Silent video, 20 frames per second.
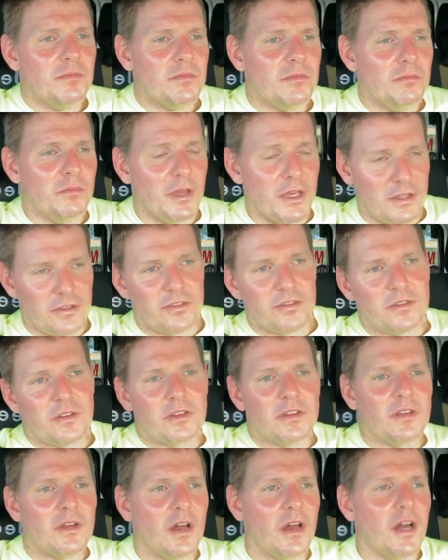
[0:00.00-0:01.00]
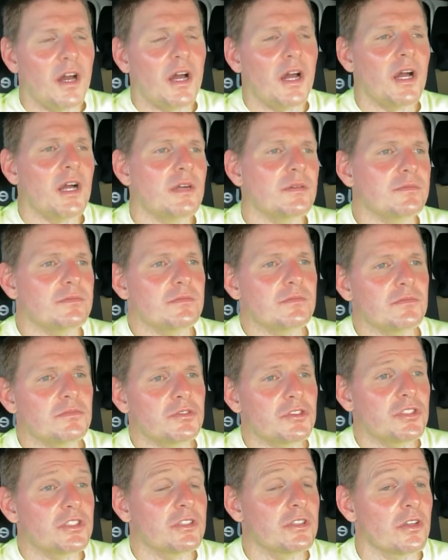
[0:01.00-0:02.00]
missed.
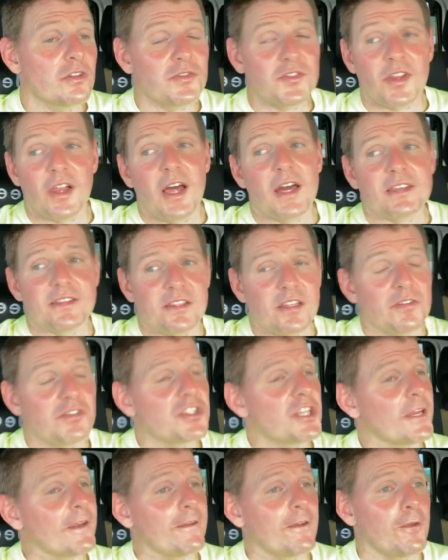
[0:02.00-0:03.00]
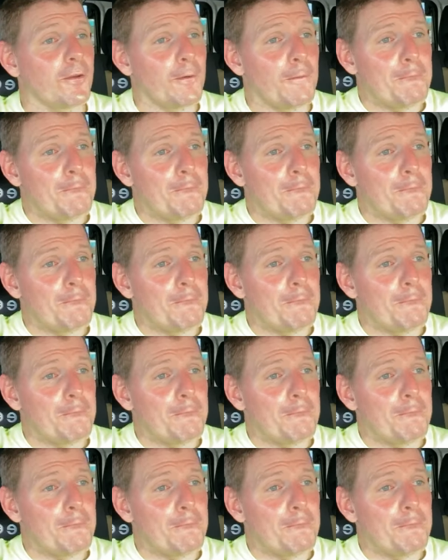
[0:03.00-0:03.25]
There's a lot of stuff she could do